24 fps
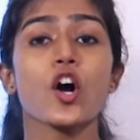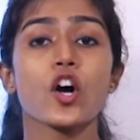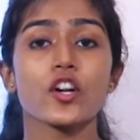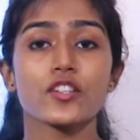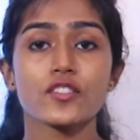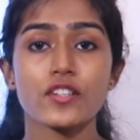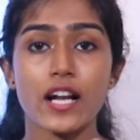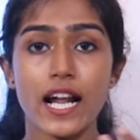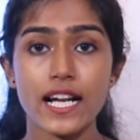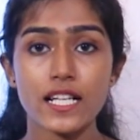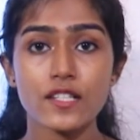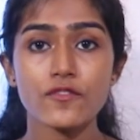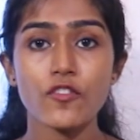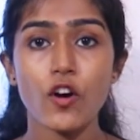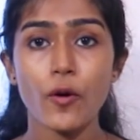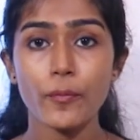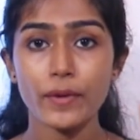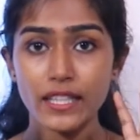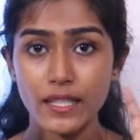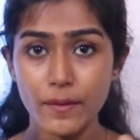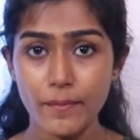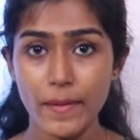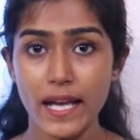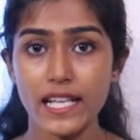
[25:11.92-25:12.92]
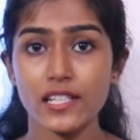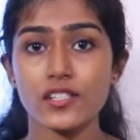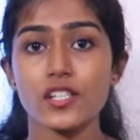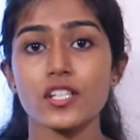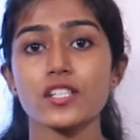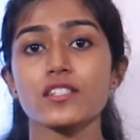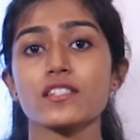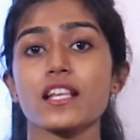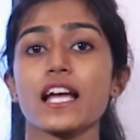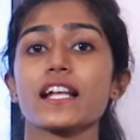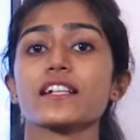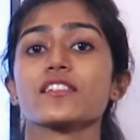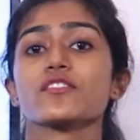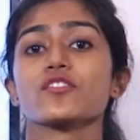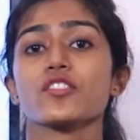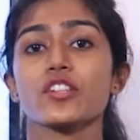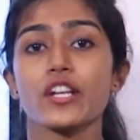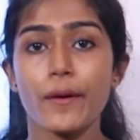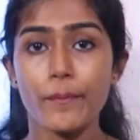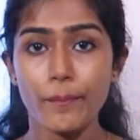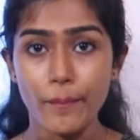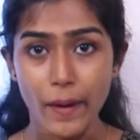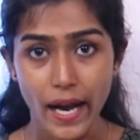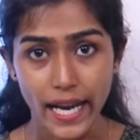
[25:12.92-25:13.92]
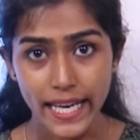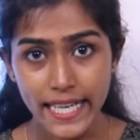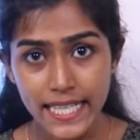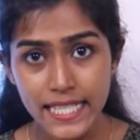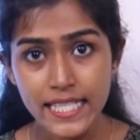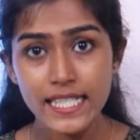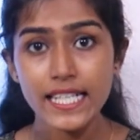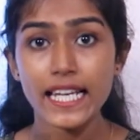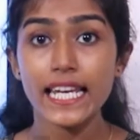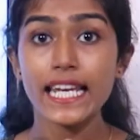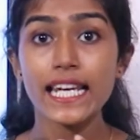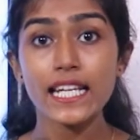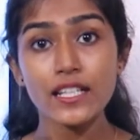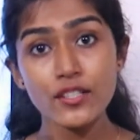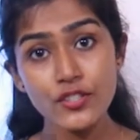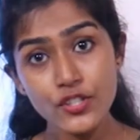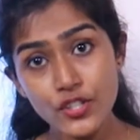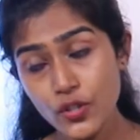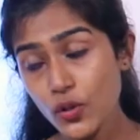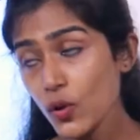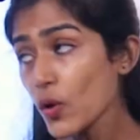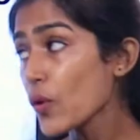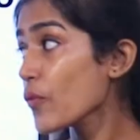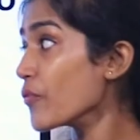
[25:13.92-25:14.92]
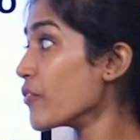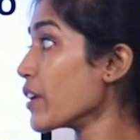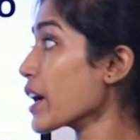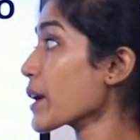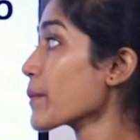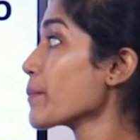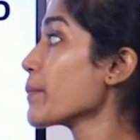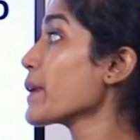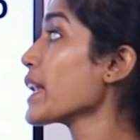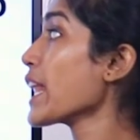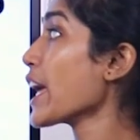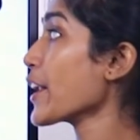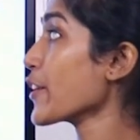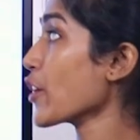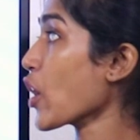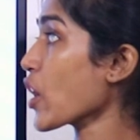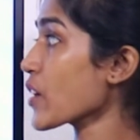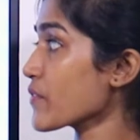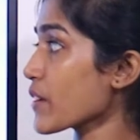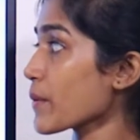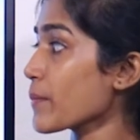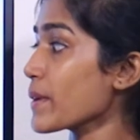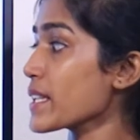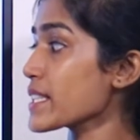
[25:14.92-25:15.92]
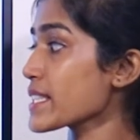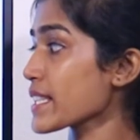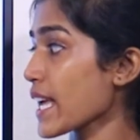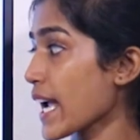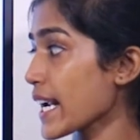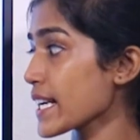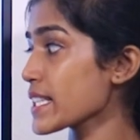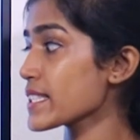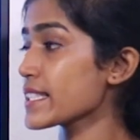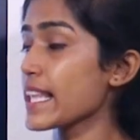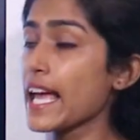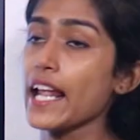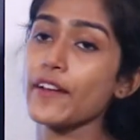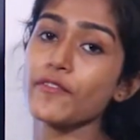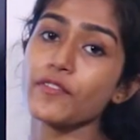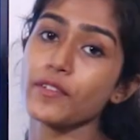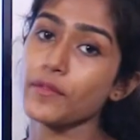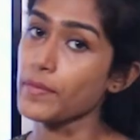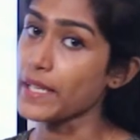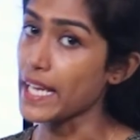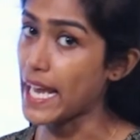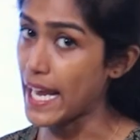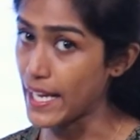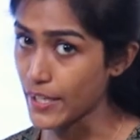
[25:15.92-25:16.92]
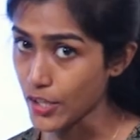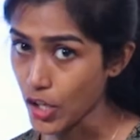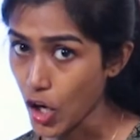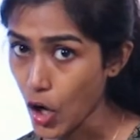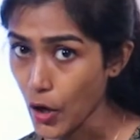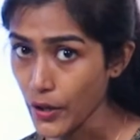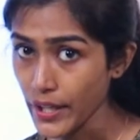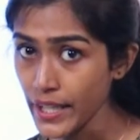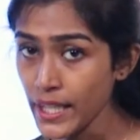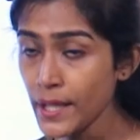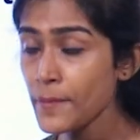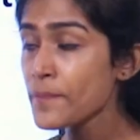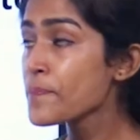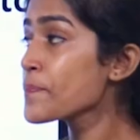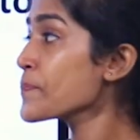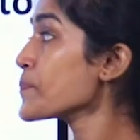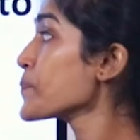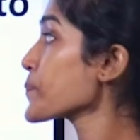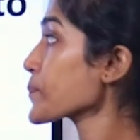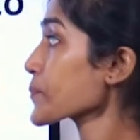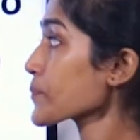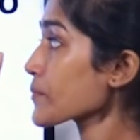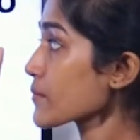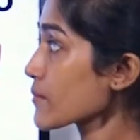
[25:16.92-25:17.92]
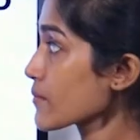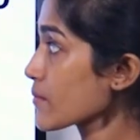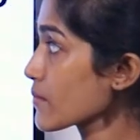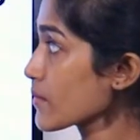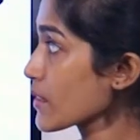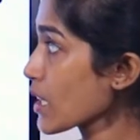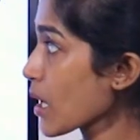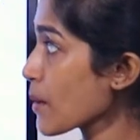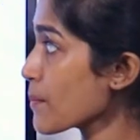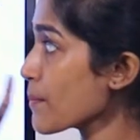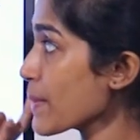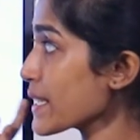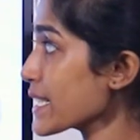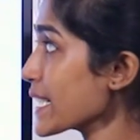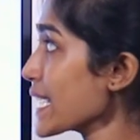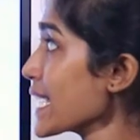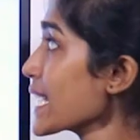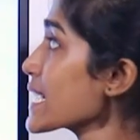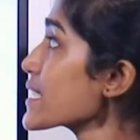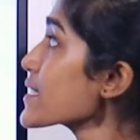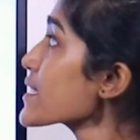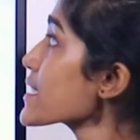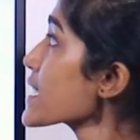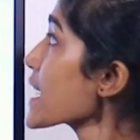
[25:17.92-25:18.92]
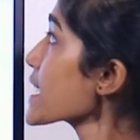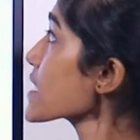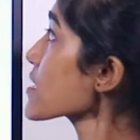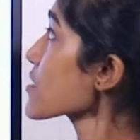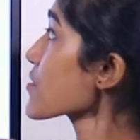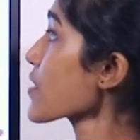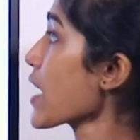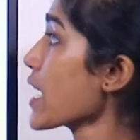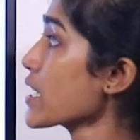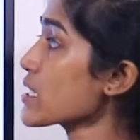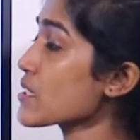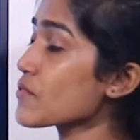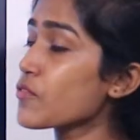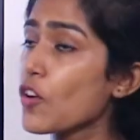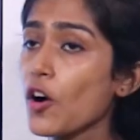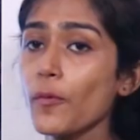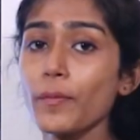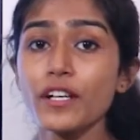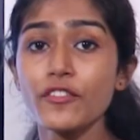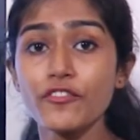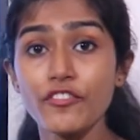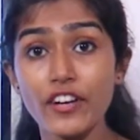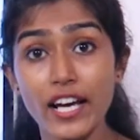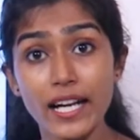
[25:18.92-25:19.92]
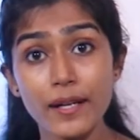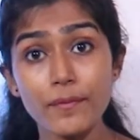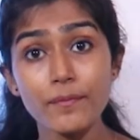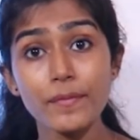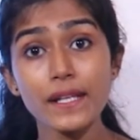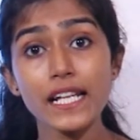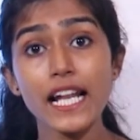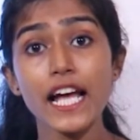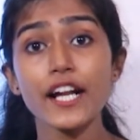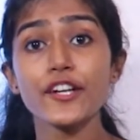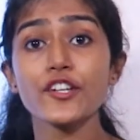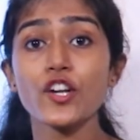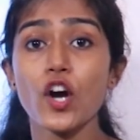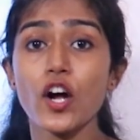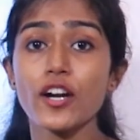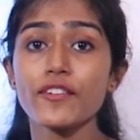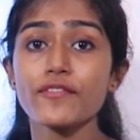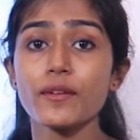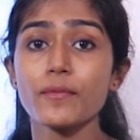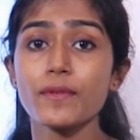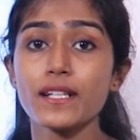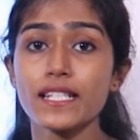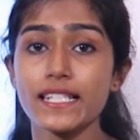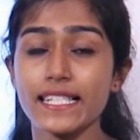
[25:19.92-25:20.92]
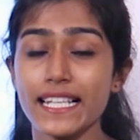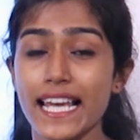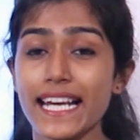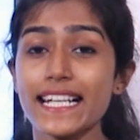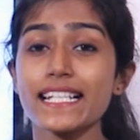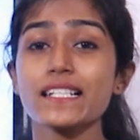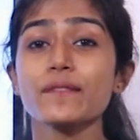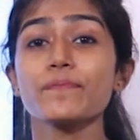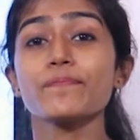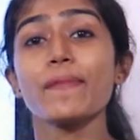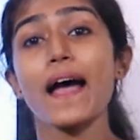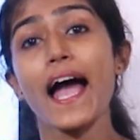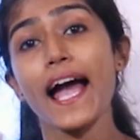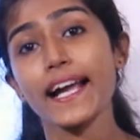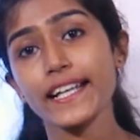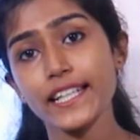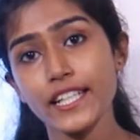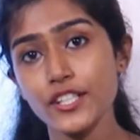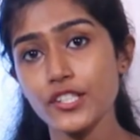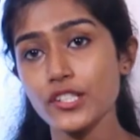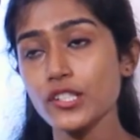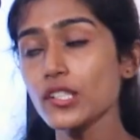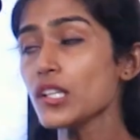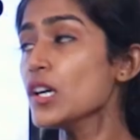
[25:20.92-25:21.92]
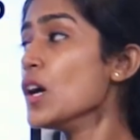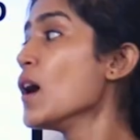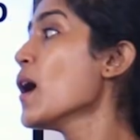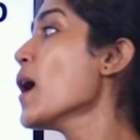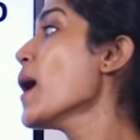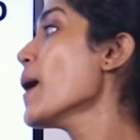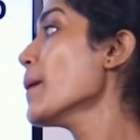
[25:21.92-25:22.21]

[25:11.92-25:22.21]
or transforming the message that is in your mind into verbal and non-verbal signs, that will be encoding. But here it says transforming verbal and non-verbal signs back into